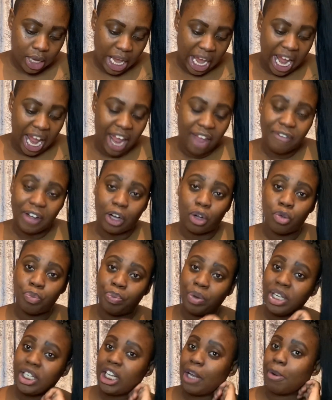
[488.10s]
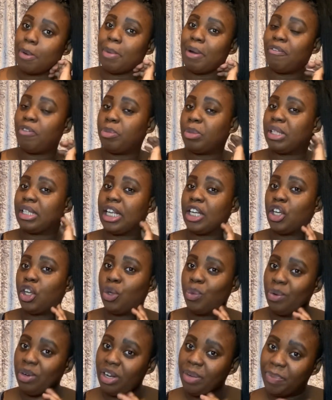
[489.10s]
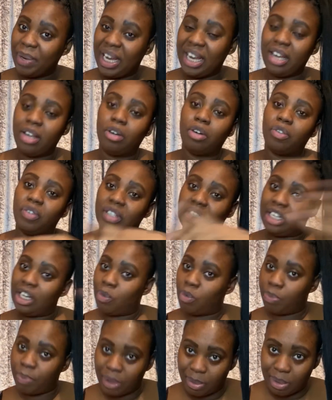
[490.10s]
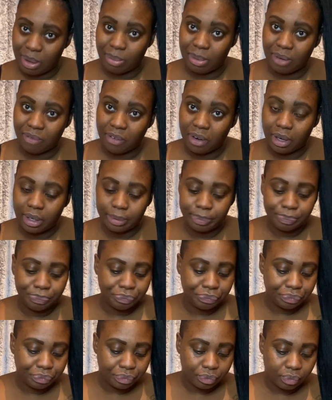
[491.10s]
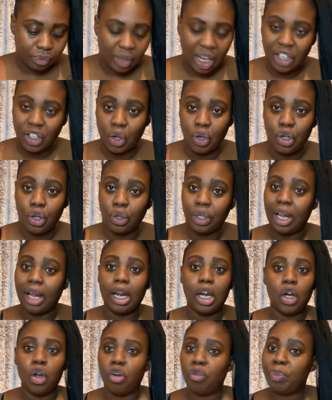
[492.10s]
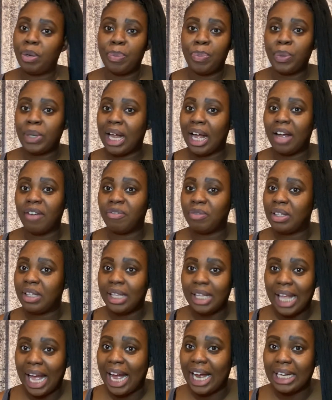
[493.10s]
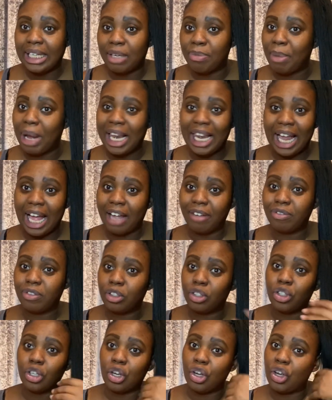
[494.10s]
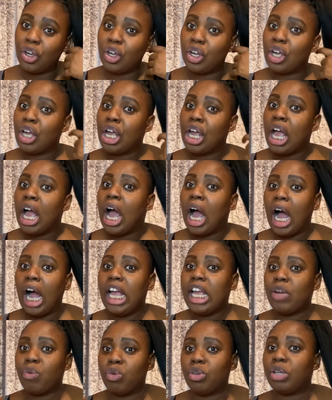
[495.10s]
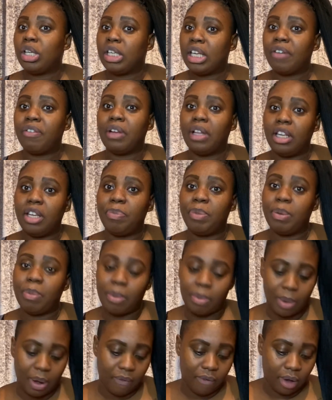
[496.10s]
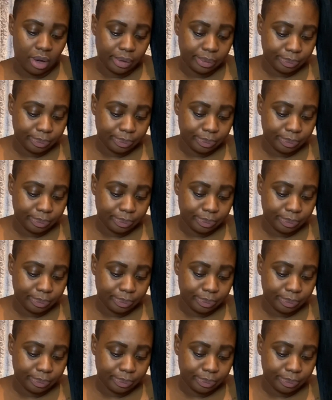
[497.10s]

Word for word: if i could bring someone back from the dead who would it be obviously it would be my mother i don't know that a lot of people that have died in my life so it would definitely be my mother